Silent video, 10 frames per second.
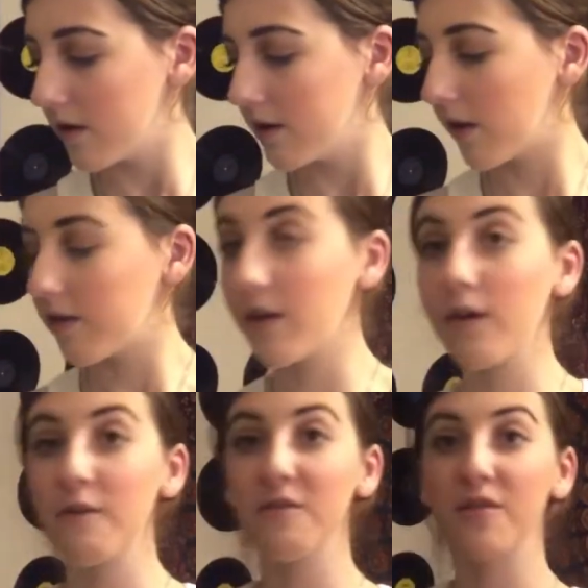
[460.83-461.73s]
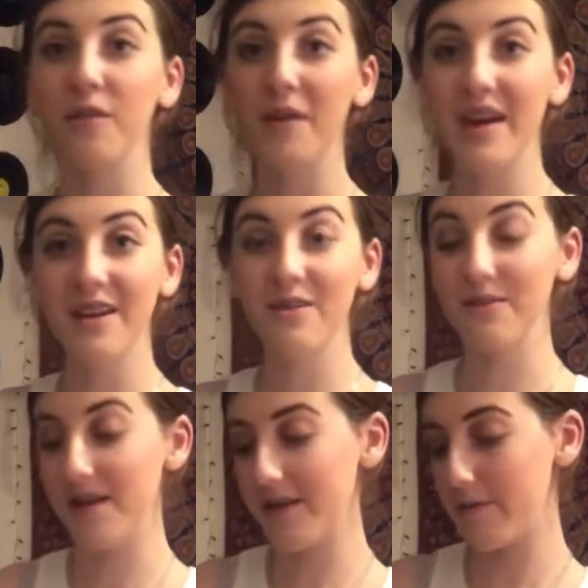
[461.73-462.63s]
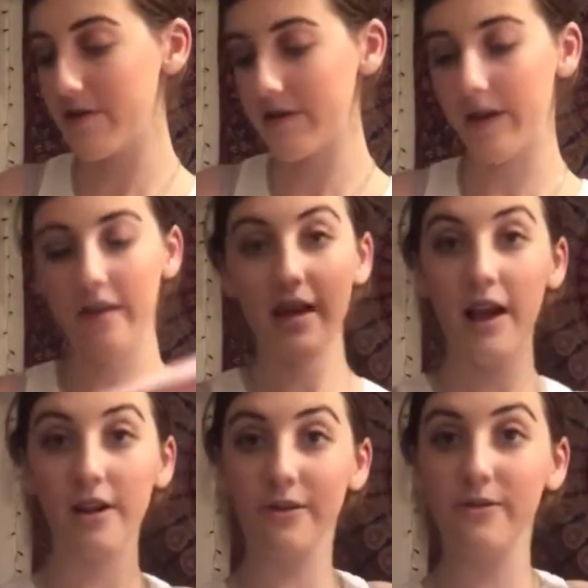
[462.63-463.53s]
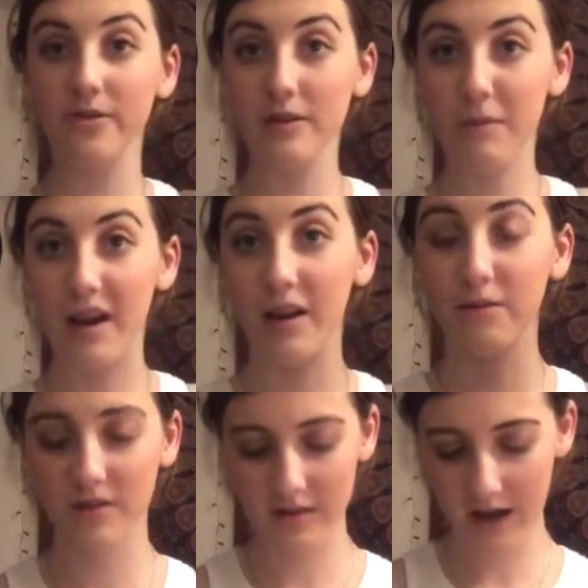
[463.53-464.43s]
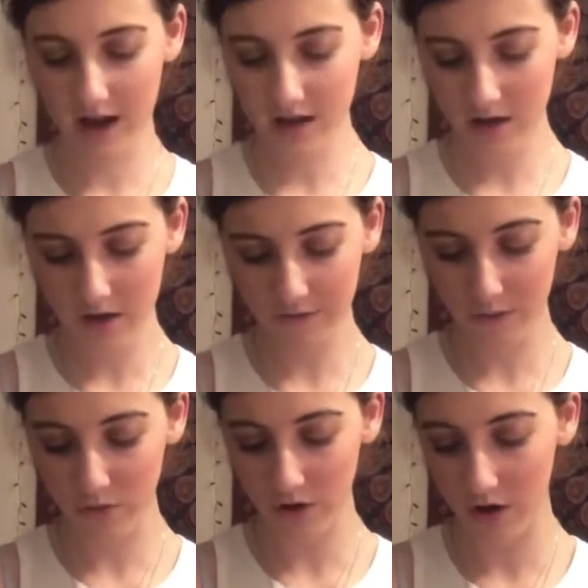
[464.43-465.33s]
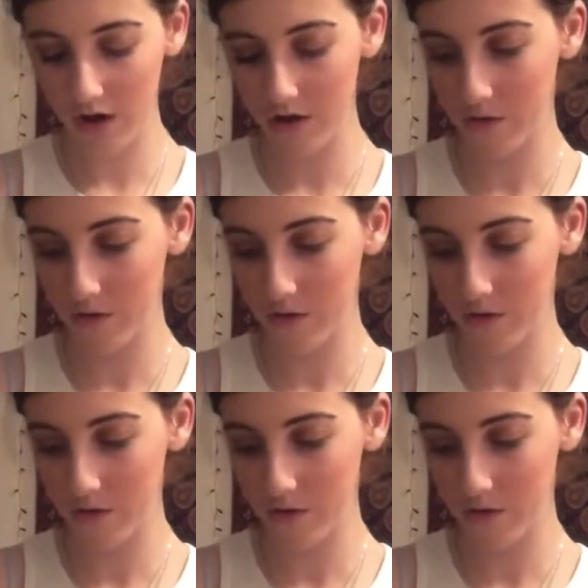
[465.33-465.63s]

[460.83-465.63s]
So for my inner corners, I'm using this Hello Gorgeous palette, which is actually from New Look,